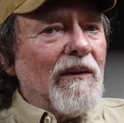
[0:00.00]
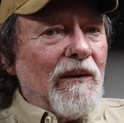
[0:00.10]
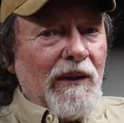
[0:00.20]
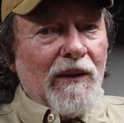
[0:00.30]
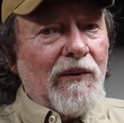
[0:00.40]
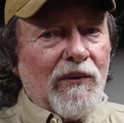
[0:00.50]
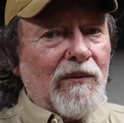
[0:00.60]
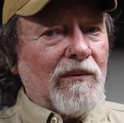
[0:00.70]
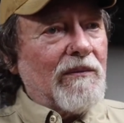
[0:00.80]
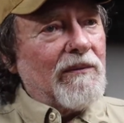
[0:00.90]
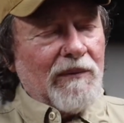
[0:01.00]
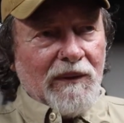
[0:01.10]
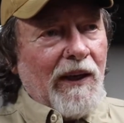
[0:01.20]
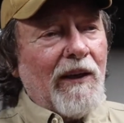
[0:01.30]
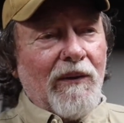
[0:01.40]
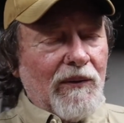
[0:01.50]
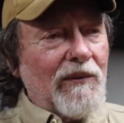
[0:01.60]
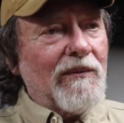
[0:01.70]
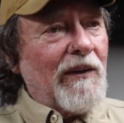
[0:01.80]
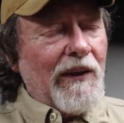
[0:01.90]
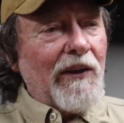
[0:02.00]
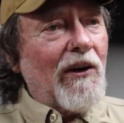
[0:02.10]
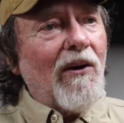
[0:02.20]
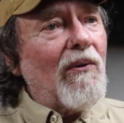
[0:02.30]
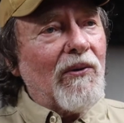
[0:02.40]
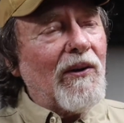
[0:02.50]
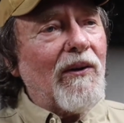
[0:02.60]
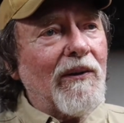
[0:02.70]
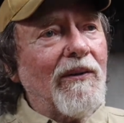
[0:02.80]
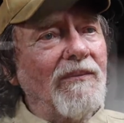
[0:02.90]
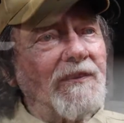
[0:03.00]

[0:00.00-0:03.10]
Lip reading: That is how it all started.